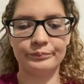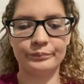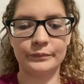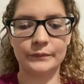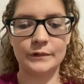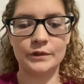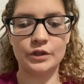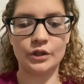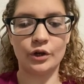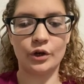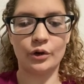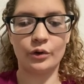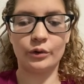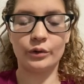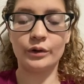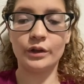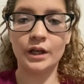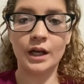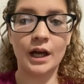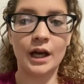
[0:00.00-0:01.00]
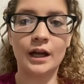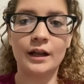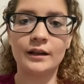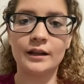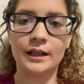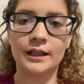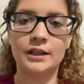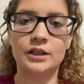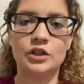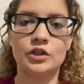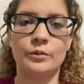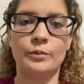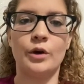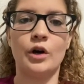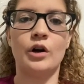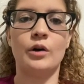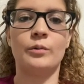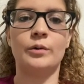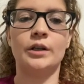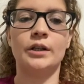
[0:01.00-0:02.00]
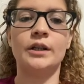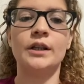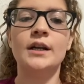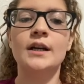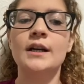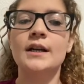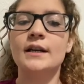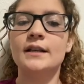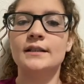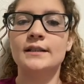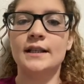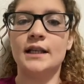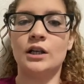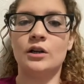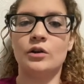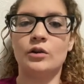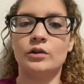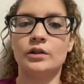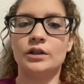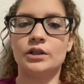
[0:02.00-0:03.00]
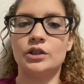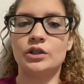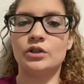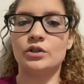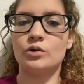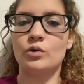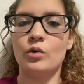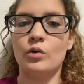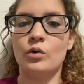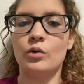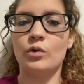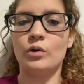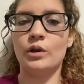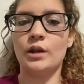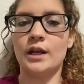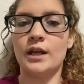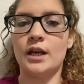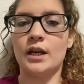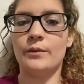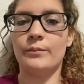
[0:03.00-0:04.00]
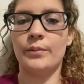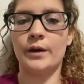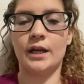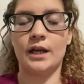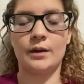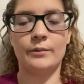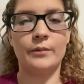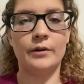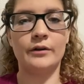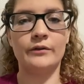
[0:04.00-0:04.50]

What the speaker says: So yeah, like, Jamal would take Colton to school and pick him up